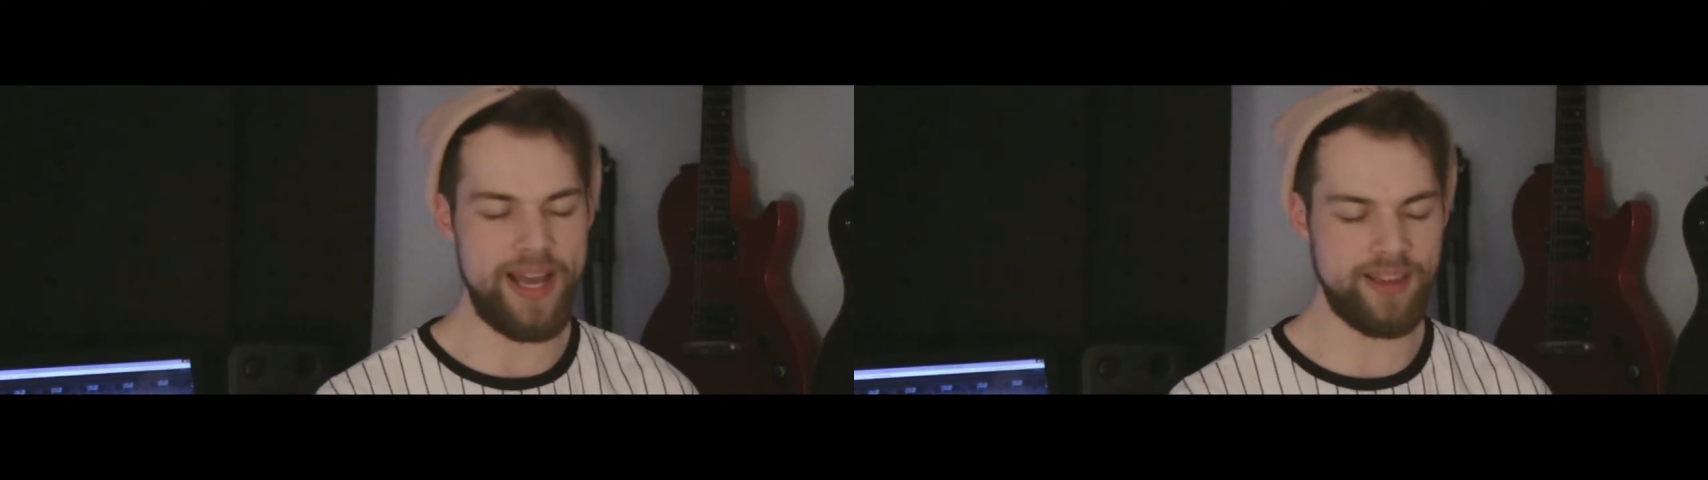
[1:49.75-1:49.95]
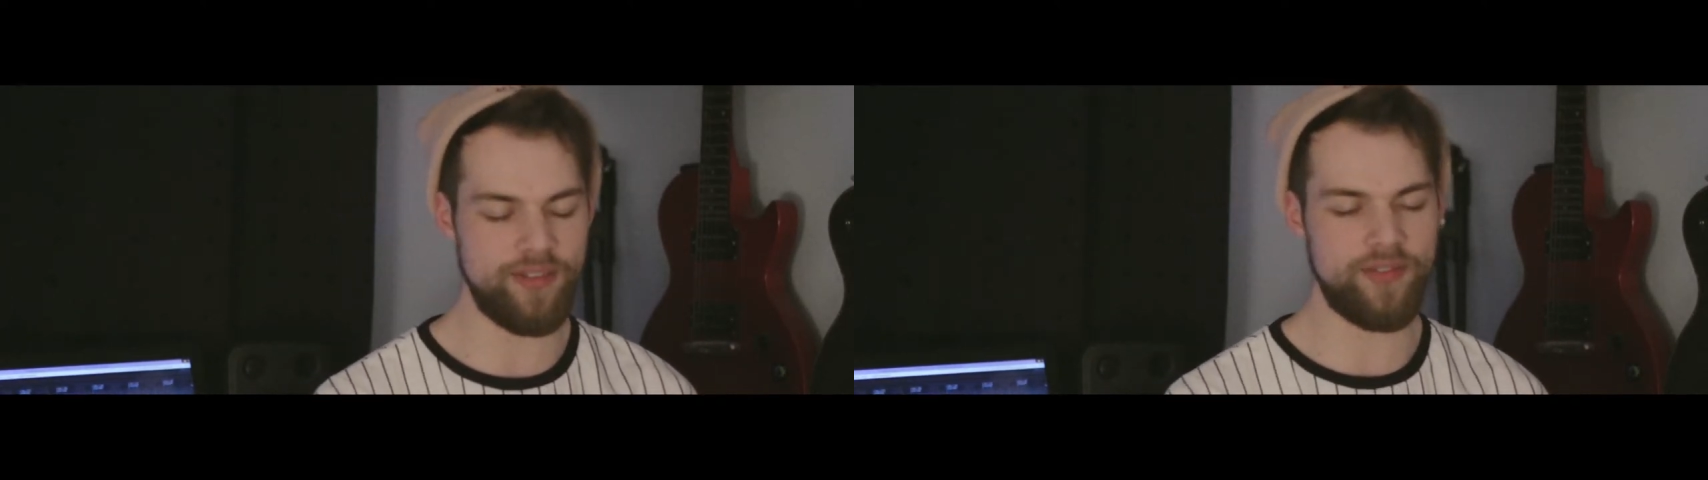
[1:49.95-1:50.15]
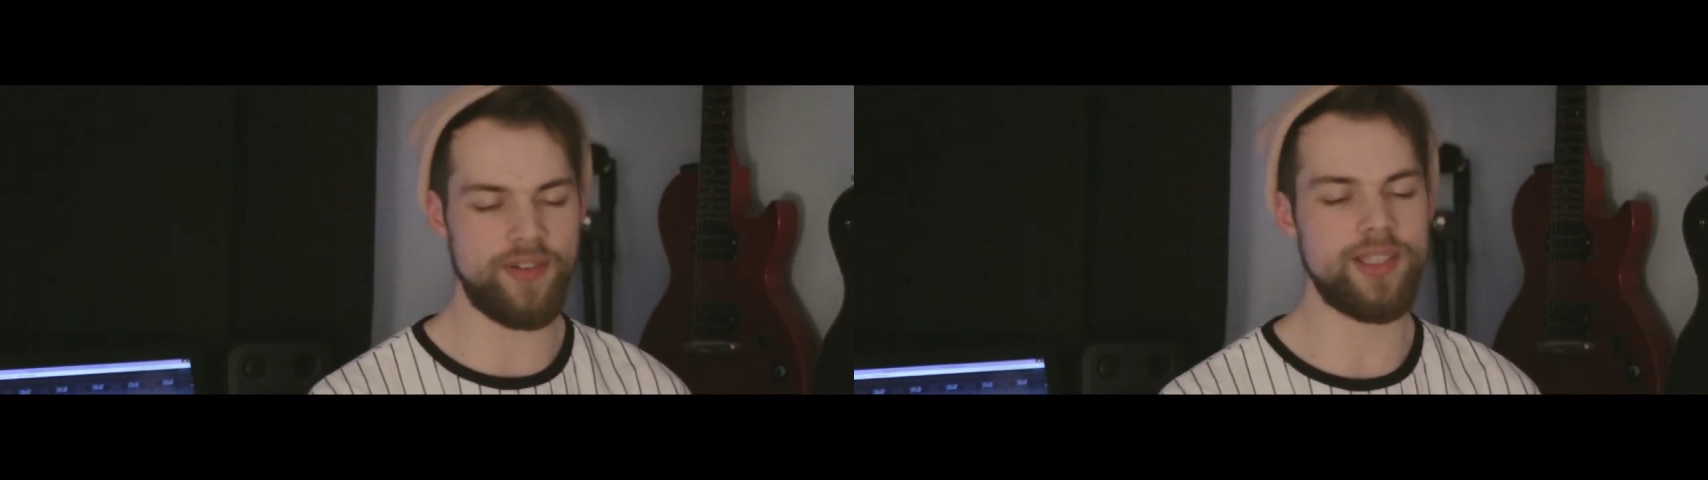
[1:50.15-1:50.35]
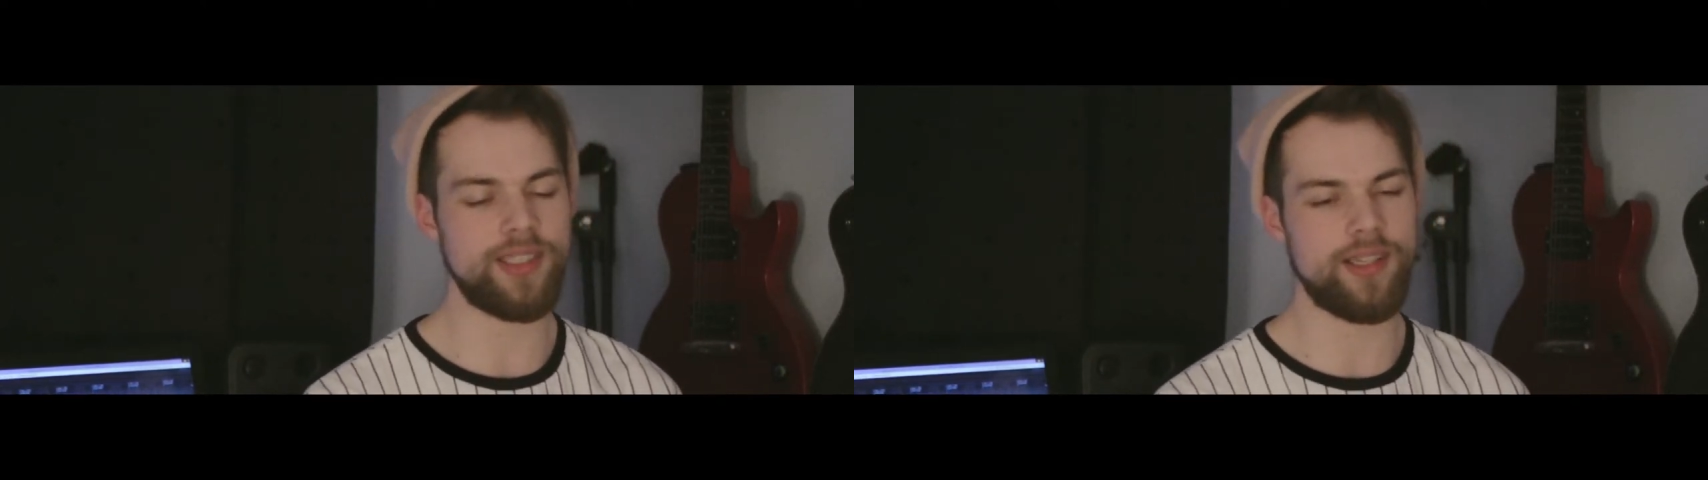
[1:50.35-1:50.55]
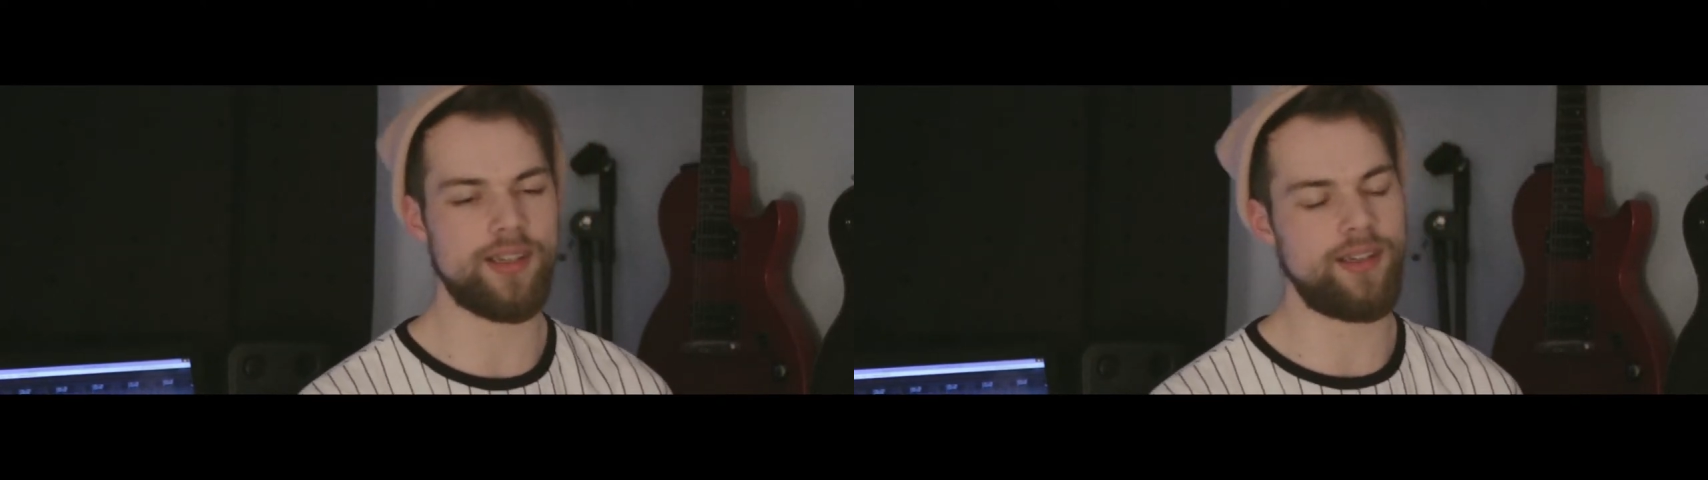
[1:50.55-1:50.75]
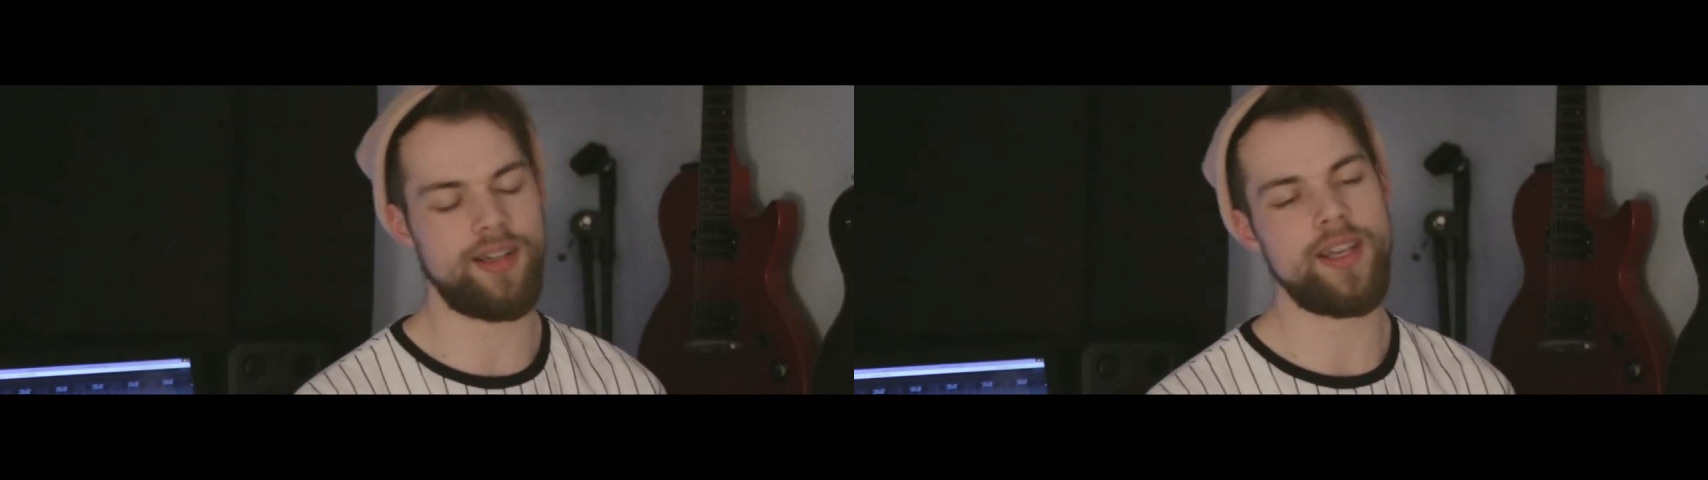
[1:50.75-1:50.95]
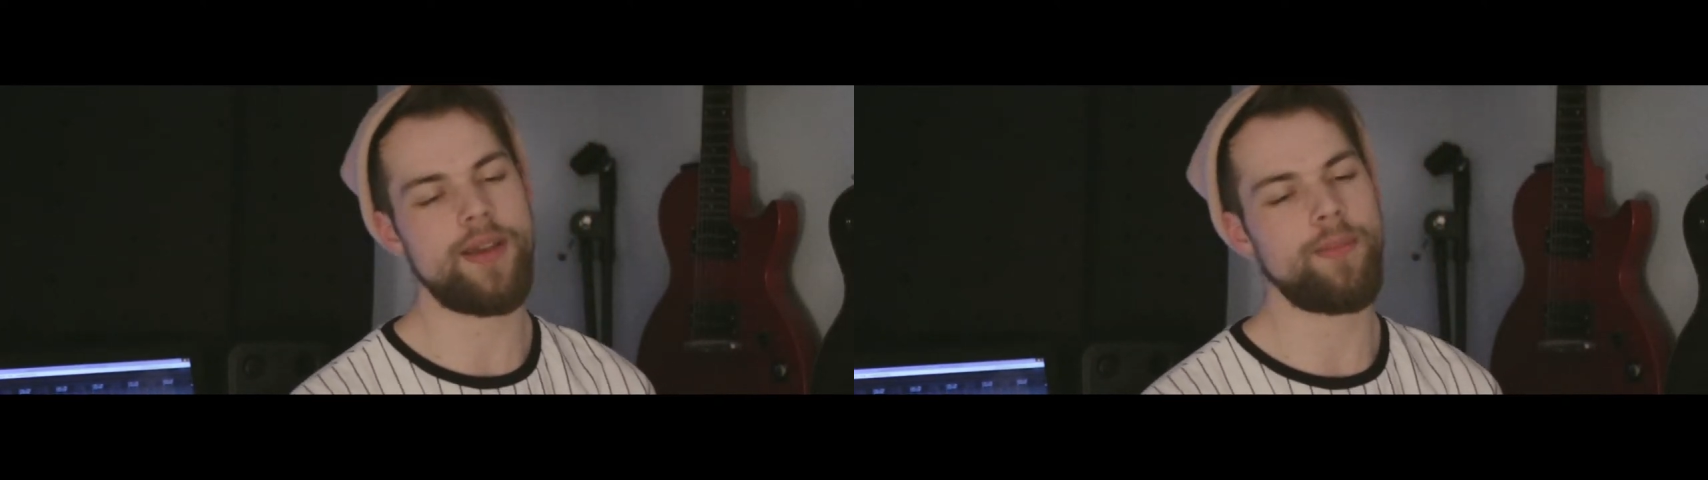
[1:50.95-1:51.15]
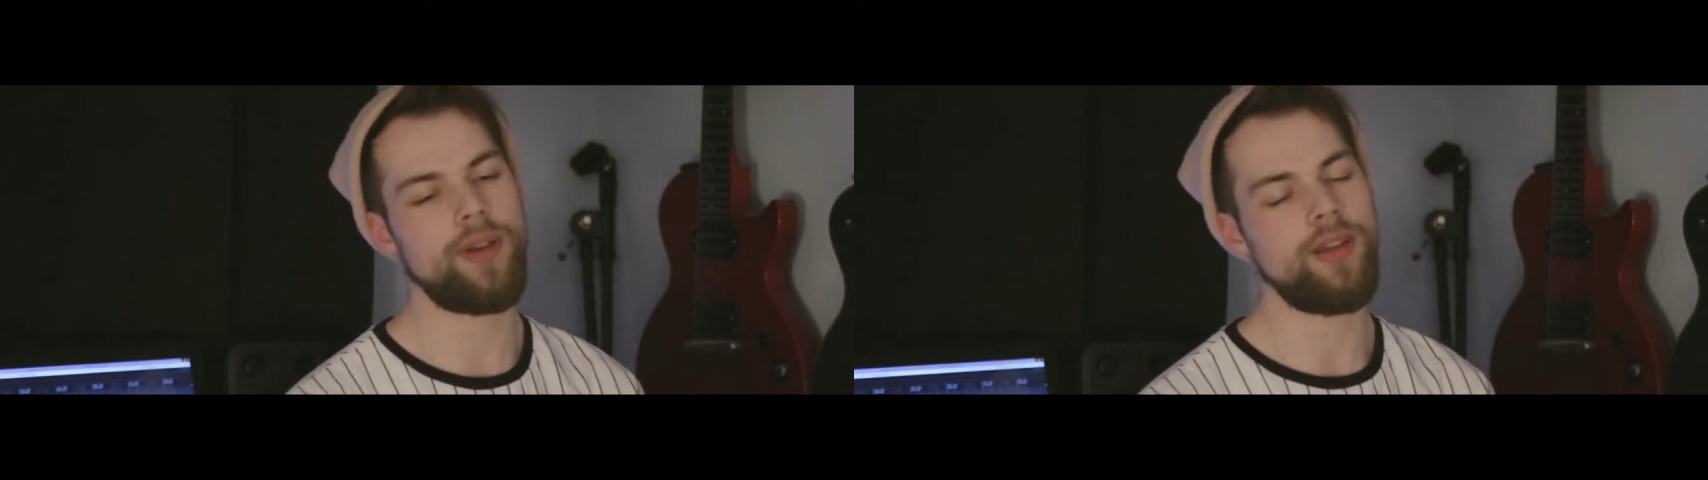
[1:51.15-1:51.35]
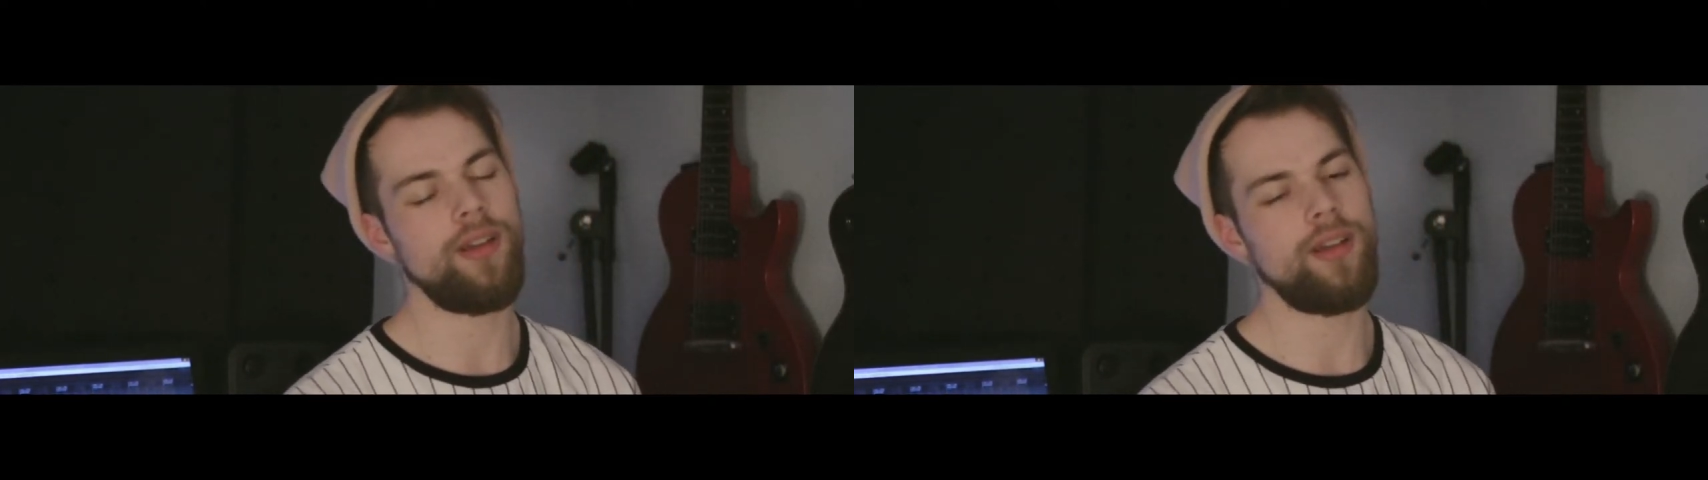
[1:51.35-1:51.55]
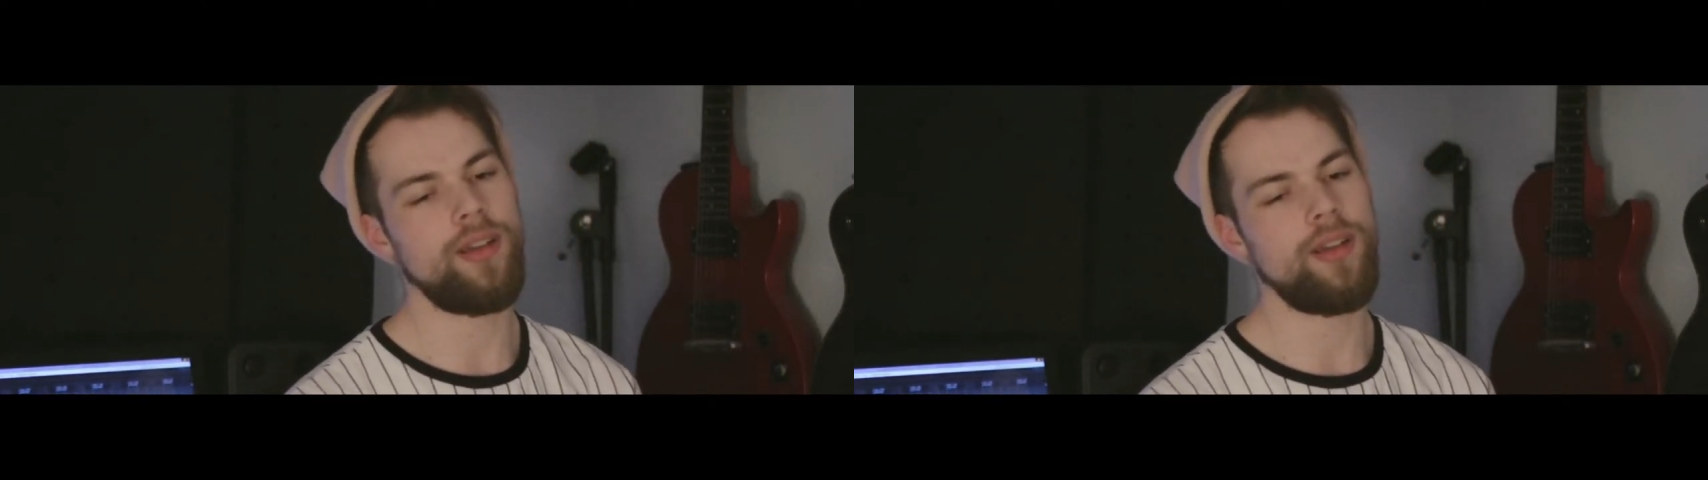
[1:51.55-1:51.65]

band the first time